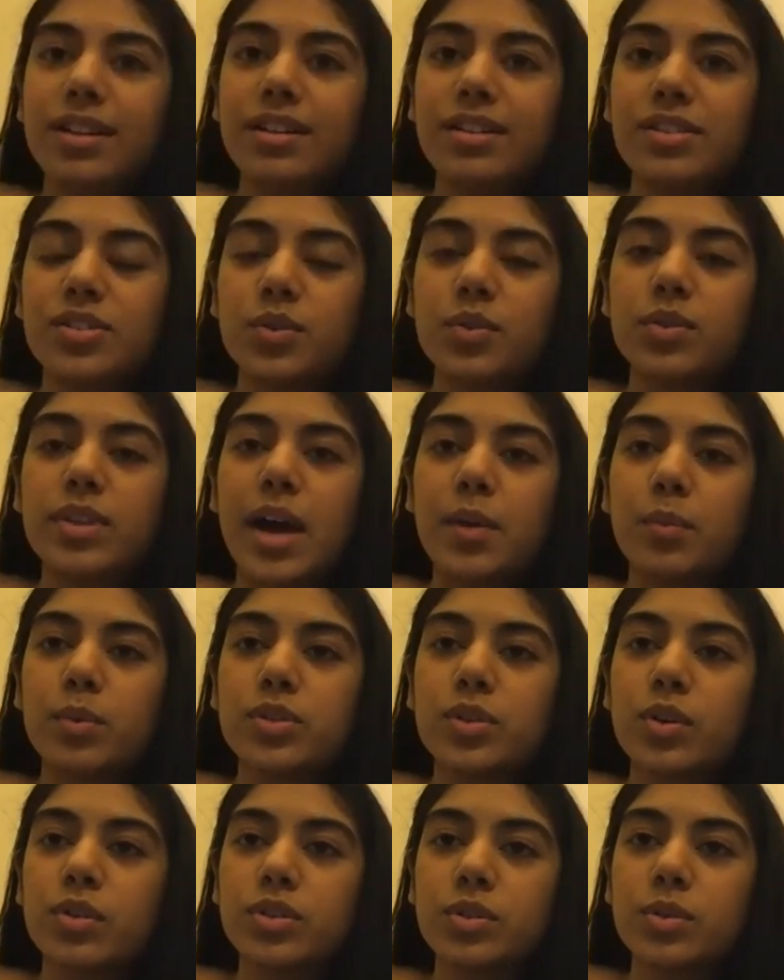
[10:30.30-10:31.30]
so that was
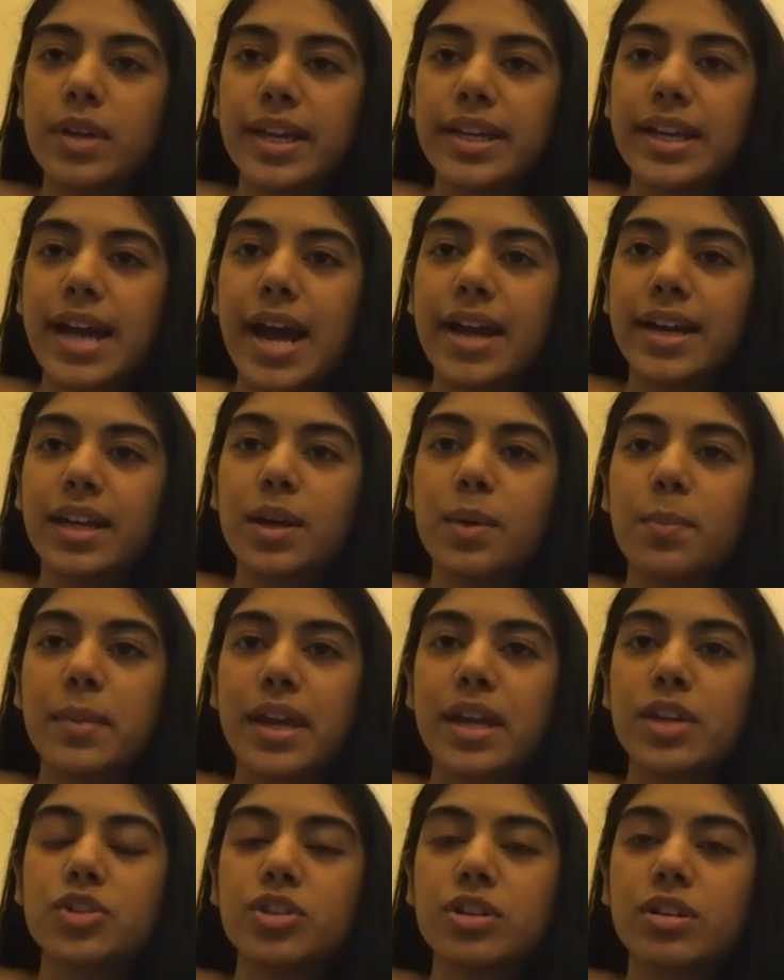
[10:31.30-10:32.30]
also like adding a
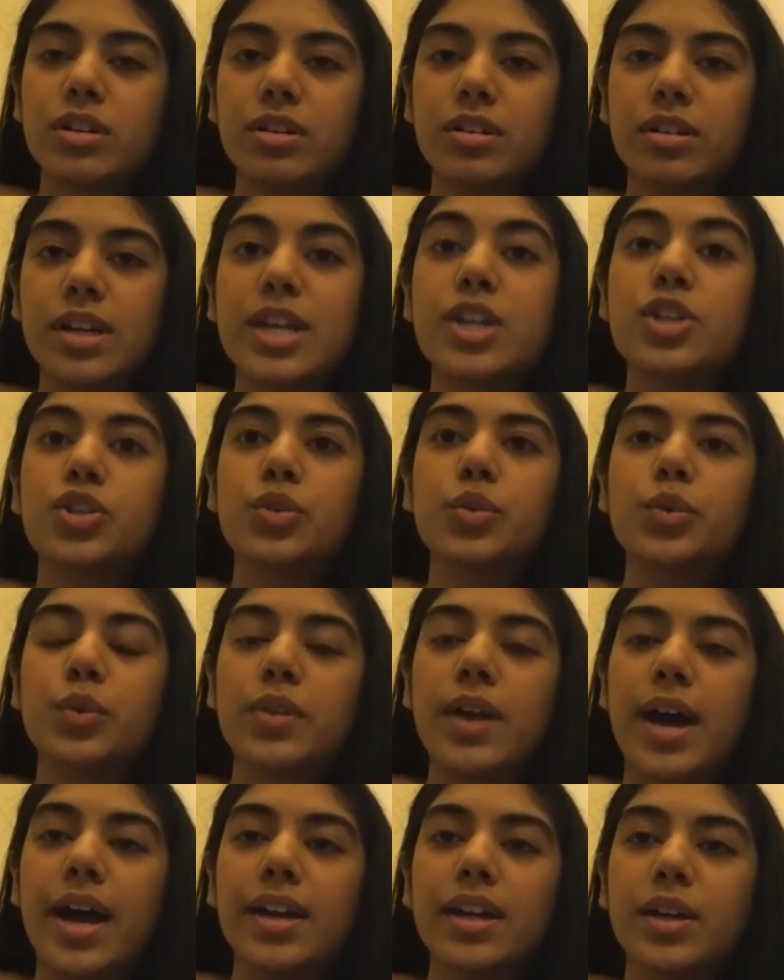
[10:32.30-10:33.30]
major issue to
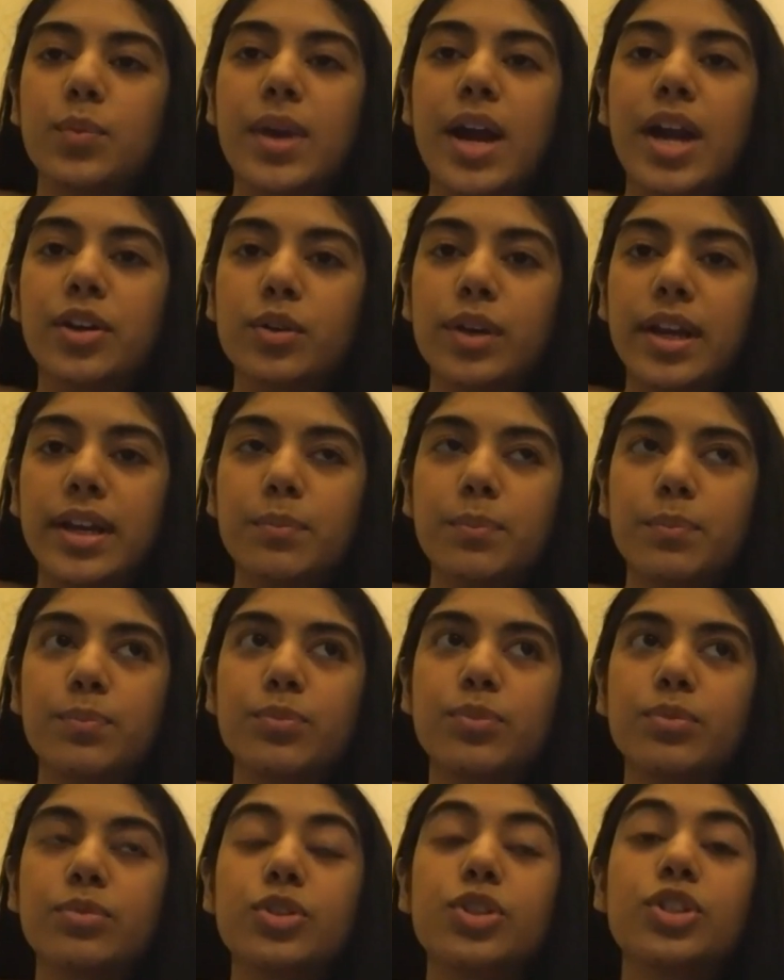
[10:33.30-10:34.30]
that, and we had to like
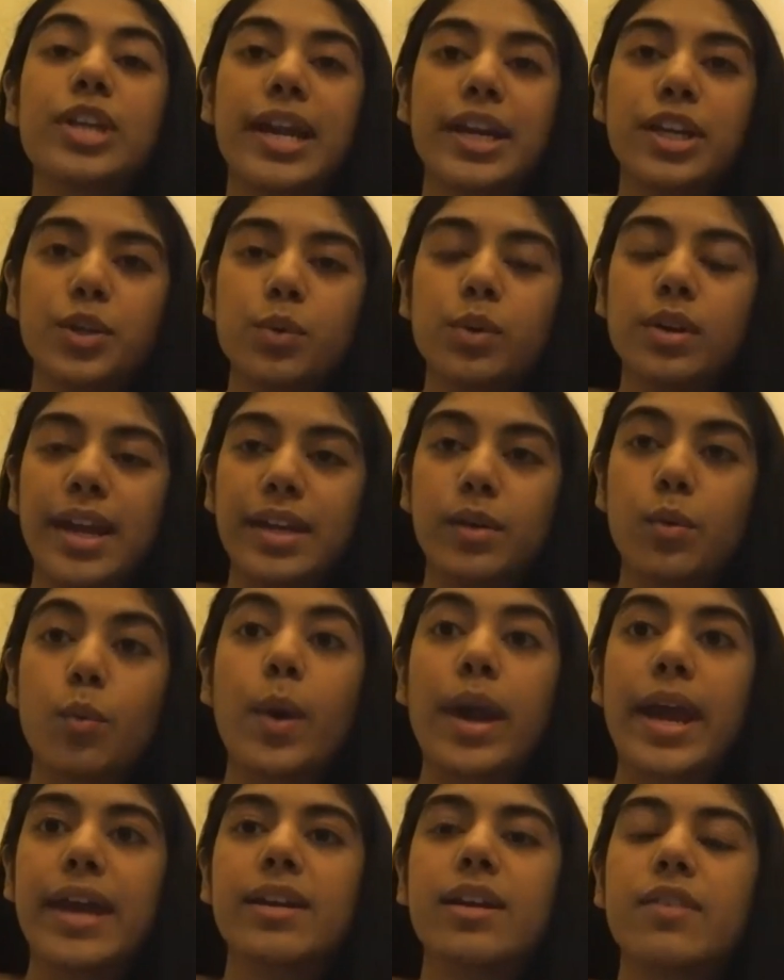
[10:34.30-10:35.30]
schedule like
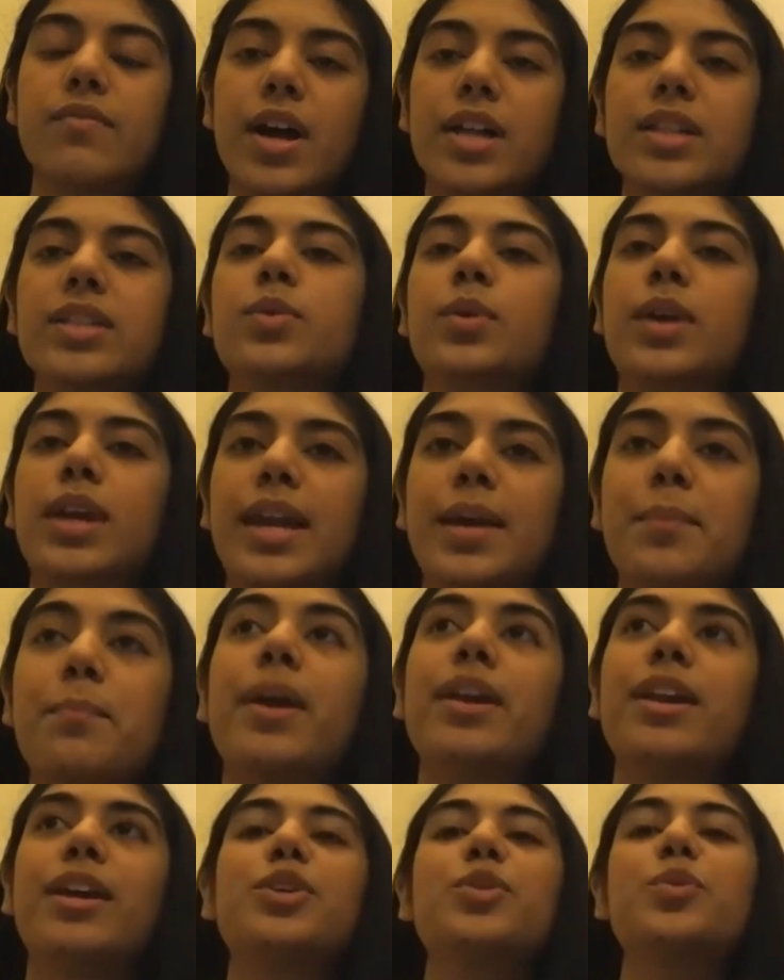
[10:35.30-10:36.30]
way in advance. Okay, like
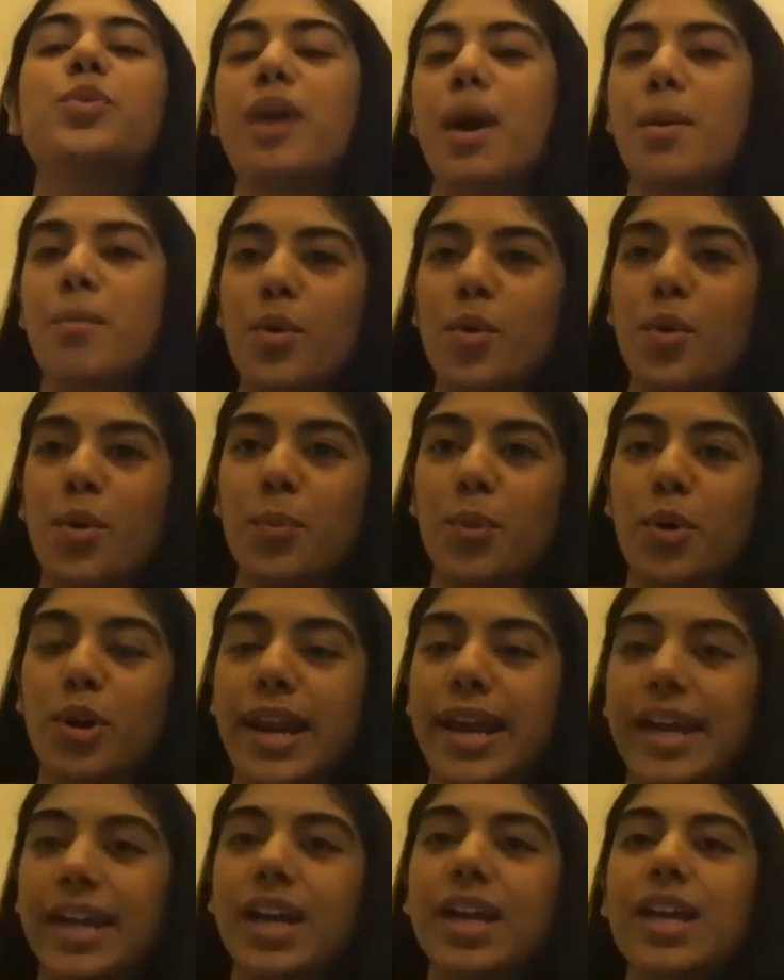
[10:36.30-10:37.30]
Palak, you come home, or
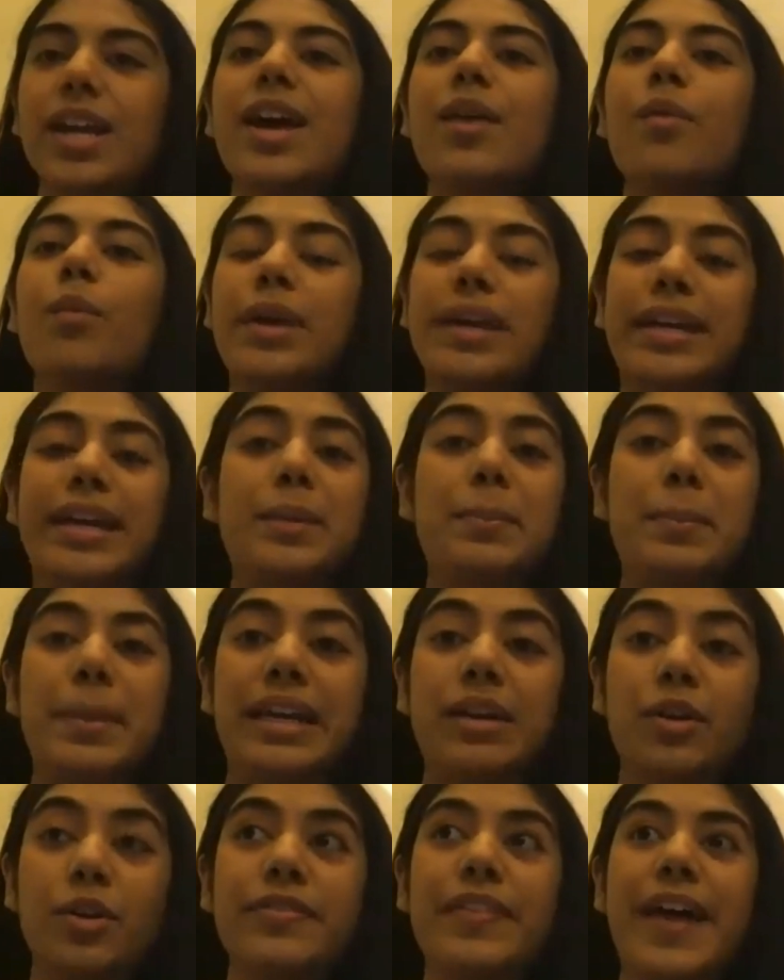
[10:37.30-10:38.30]
like we can meet
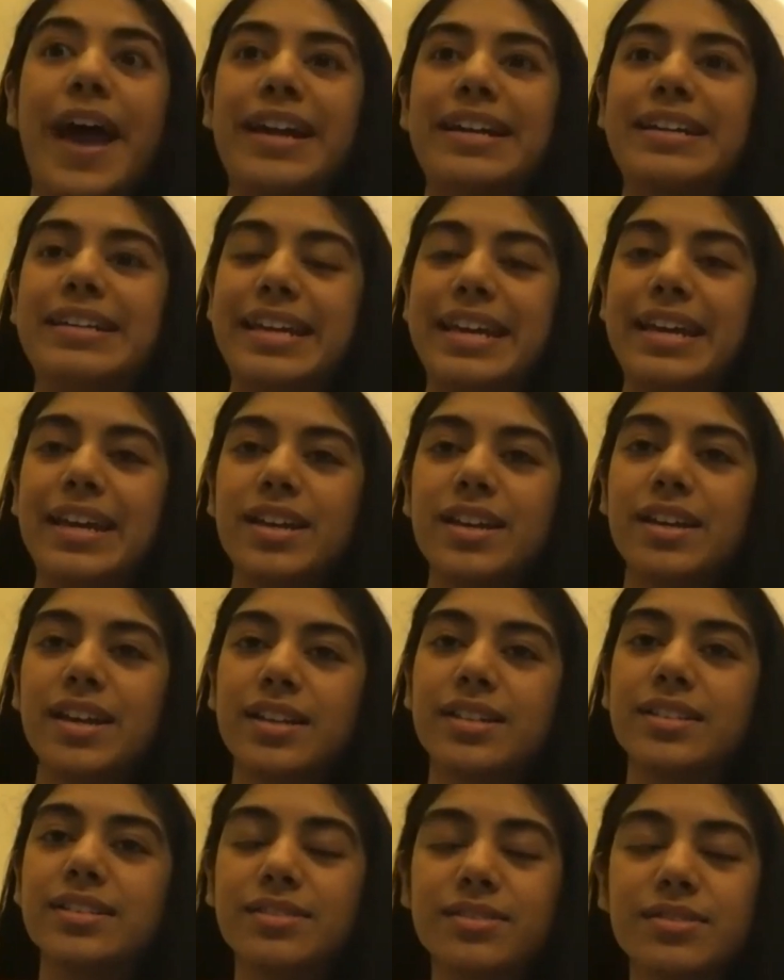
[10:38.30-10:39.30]
on that day,
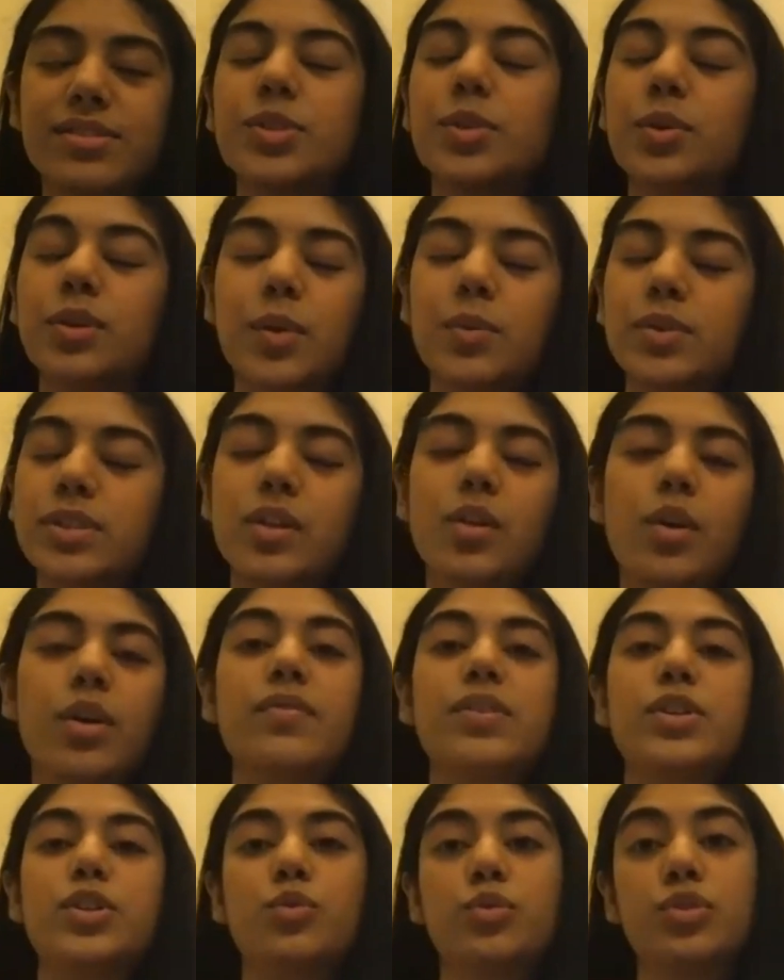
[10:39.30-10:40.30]
and so there was a lot of
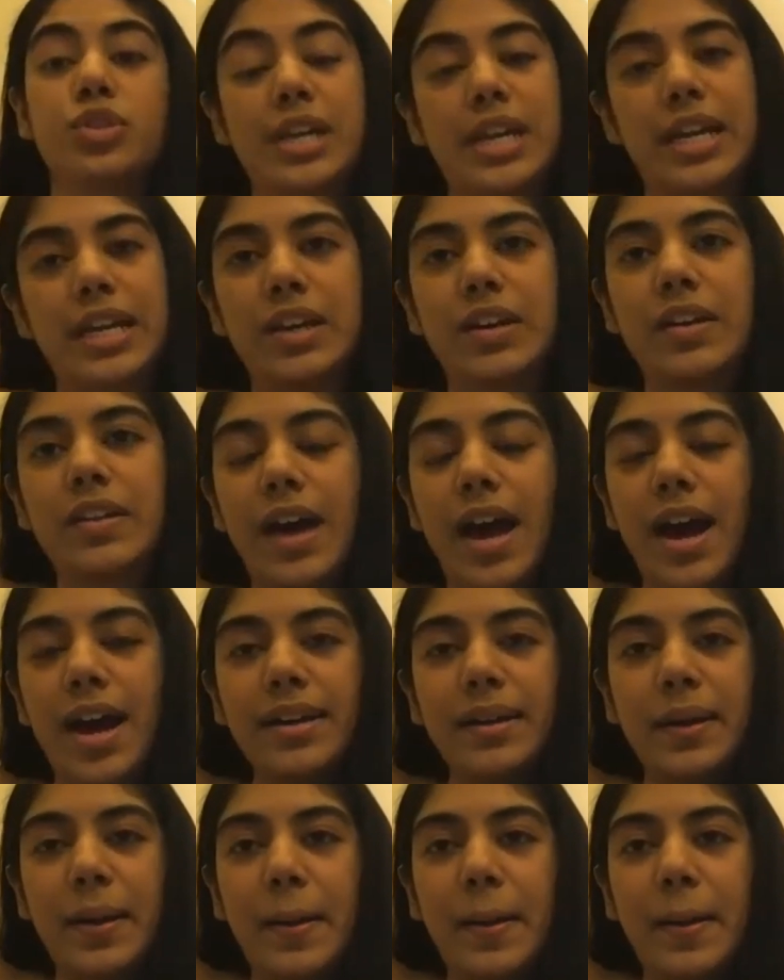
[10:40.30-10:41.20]
issues related to that.